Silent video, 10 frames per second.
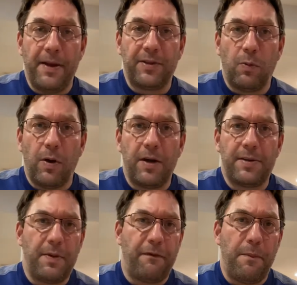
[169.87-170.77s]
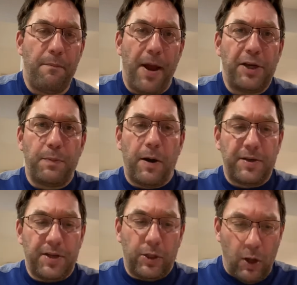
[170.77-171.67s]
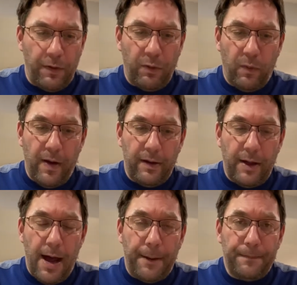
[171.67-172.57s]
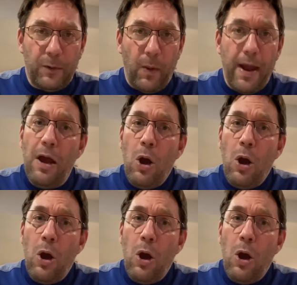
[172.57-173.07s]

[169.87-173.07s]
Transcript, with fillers: So what are some different benchmarks along the, um, the way?